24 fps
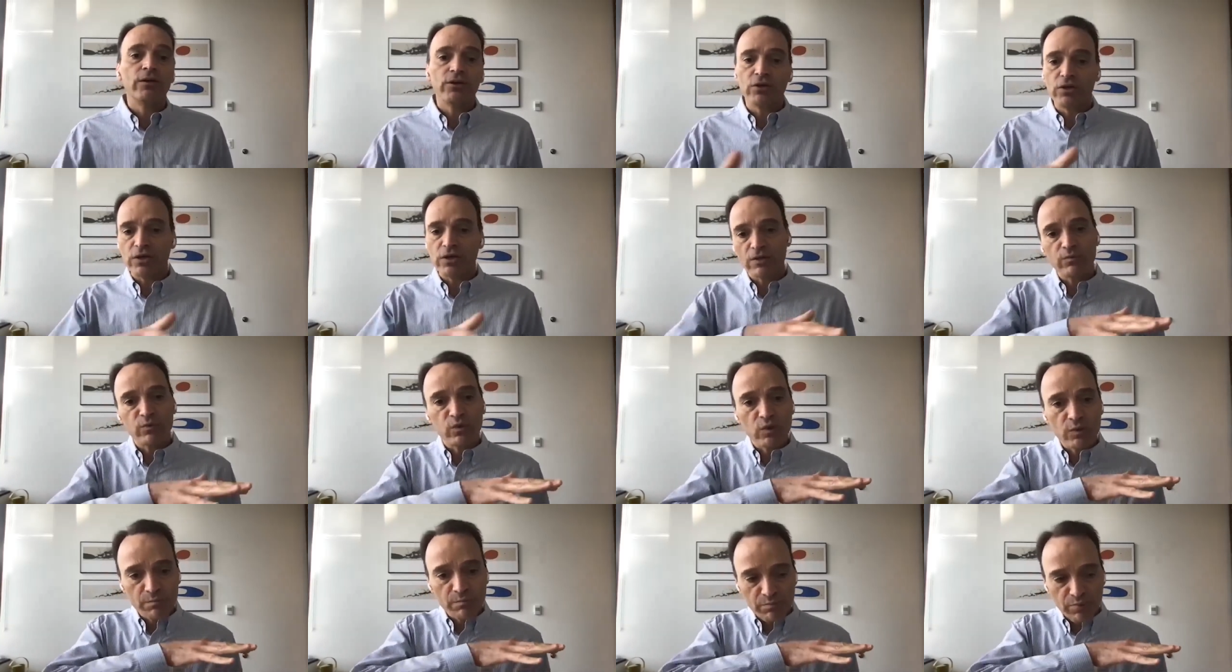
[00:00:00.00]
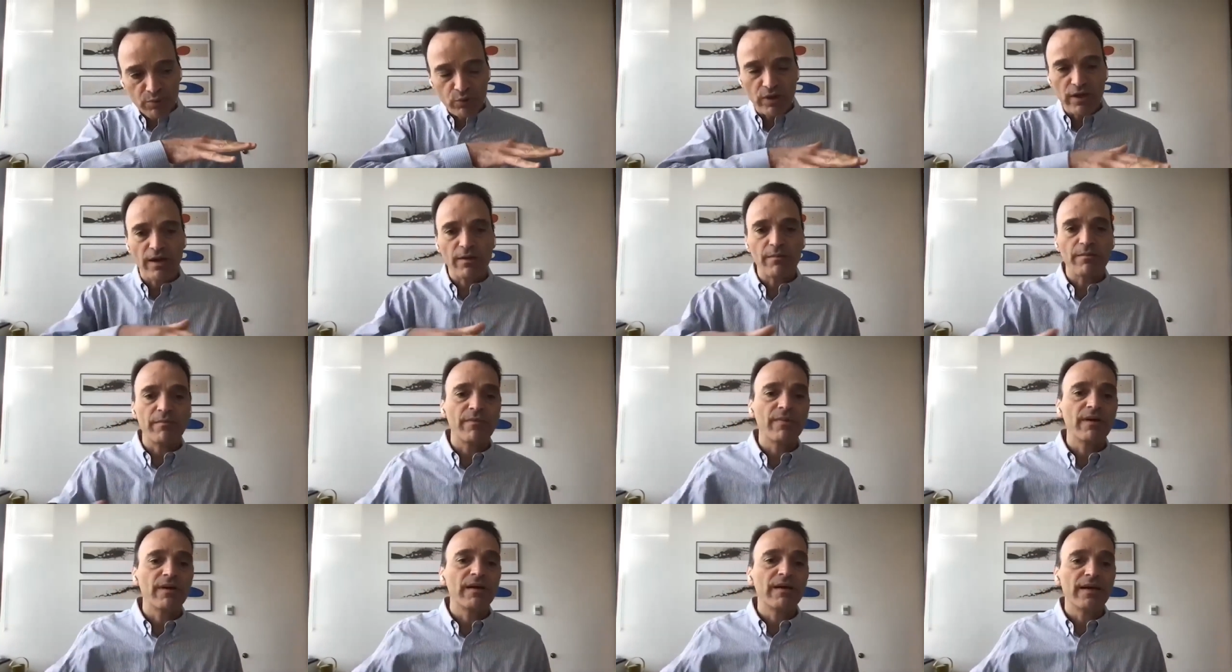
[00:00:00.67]
you need to put
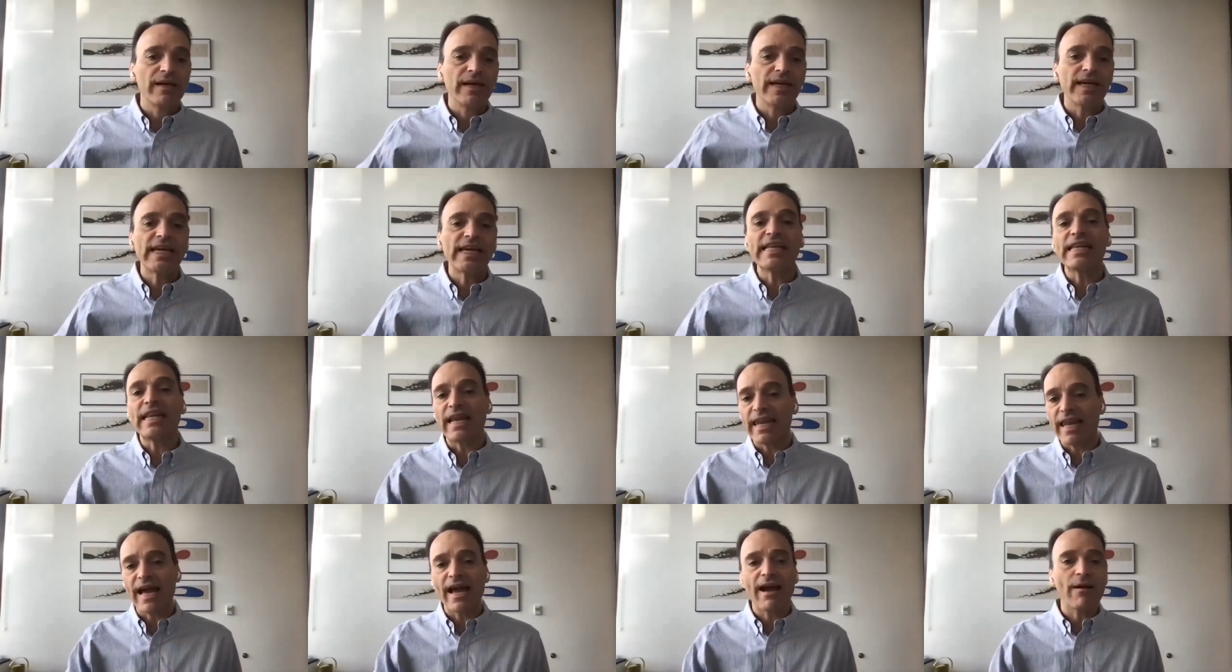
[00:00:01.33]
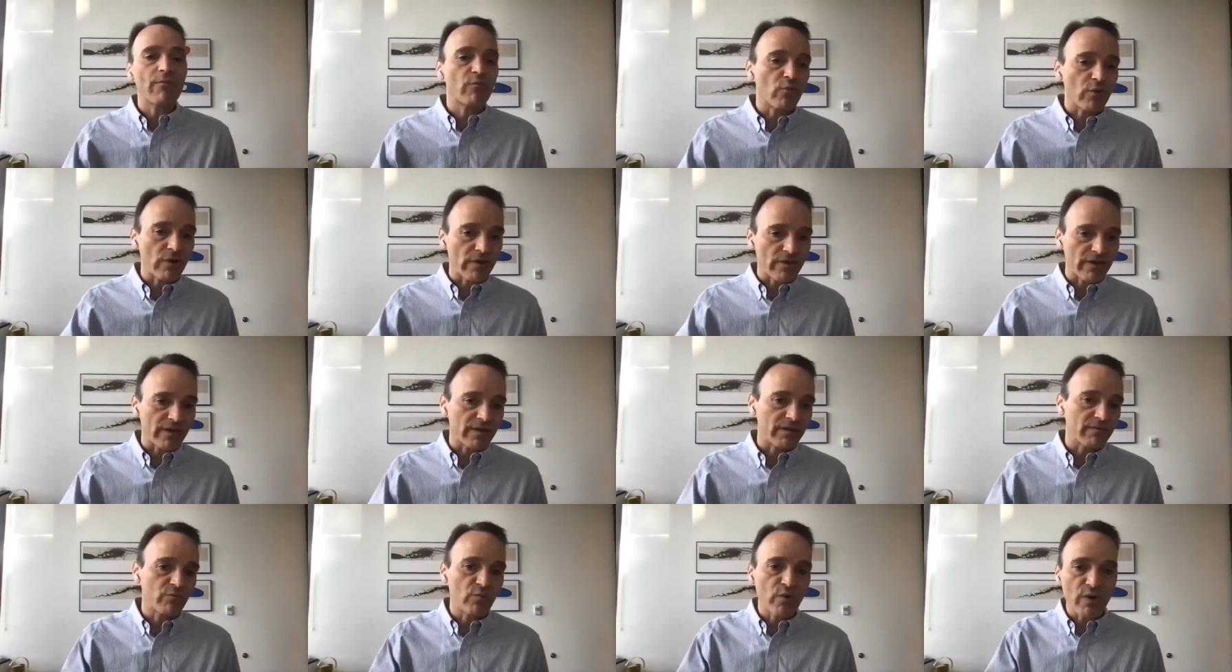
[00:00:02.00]
them in a lab where
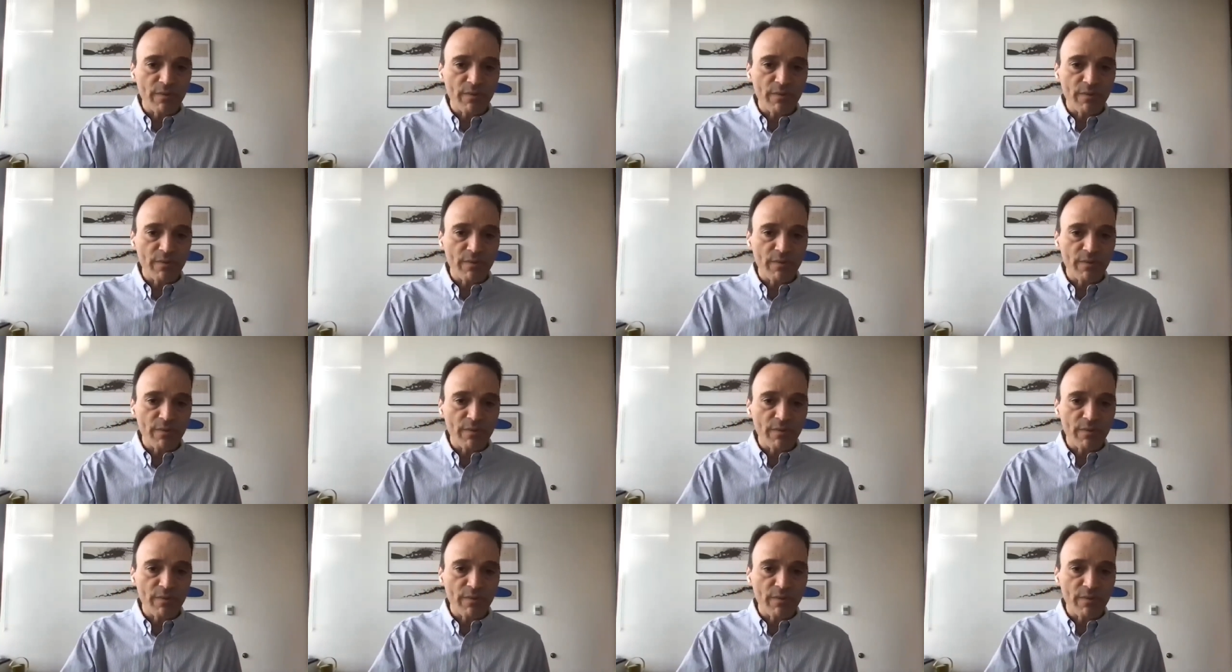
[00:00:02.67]
they